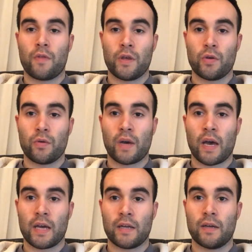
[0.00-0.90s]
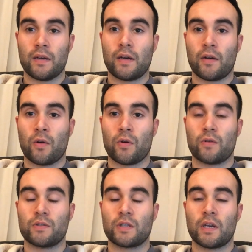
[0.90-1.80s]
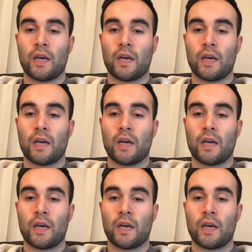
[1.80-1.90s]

the UK gun laws.